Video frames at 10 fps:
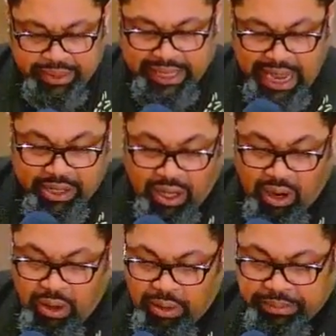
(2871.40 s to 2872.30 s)
and I
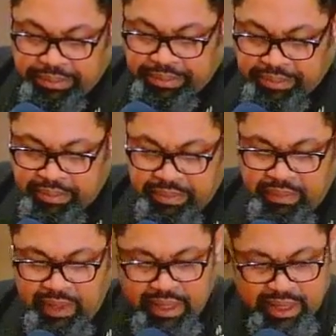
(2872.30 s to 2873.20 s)
recall
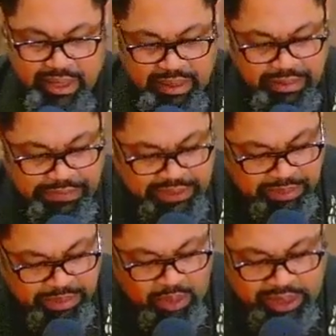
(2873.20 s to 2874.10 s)

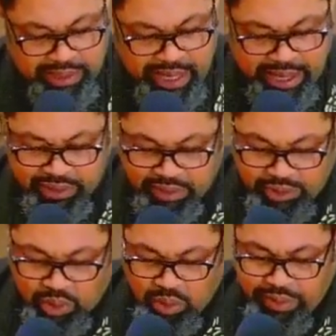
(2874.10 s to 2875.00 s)
Professor Boykin Sanders of the
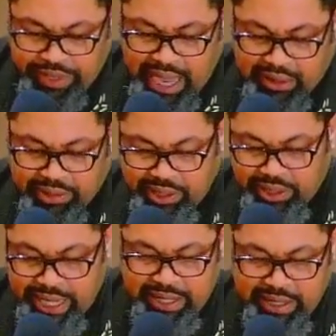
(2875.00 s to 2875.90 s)
School of Theology
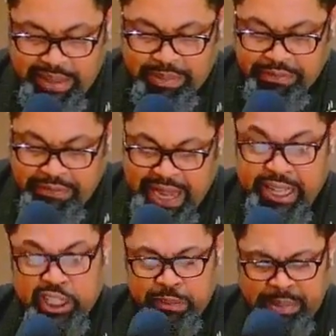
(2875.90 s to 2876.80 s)
stating that
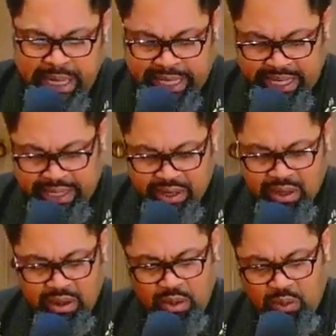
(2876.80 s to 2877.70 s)
prophetic speaking
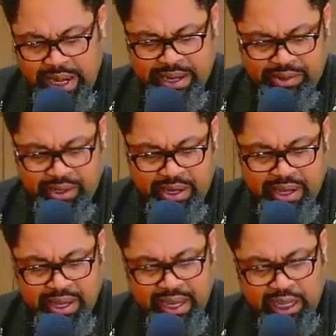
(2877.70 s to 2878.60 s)
or witnessing
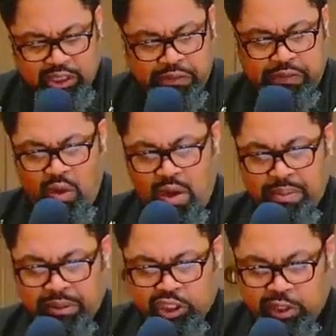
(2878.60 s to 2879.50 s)
is a
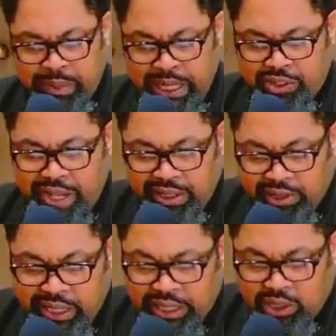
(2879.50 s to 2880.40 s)
form of speech that
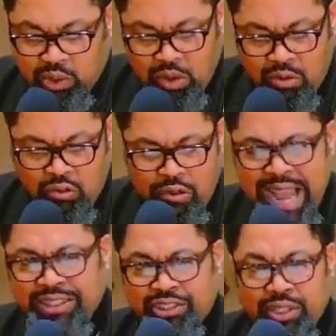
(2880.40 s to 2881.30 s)
seeks to
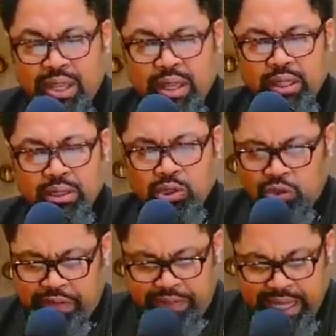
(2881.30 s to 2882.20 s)
arrest
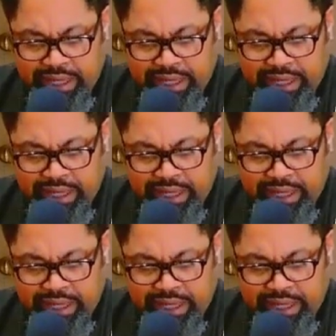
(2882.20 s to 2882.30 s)
drifting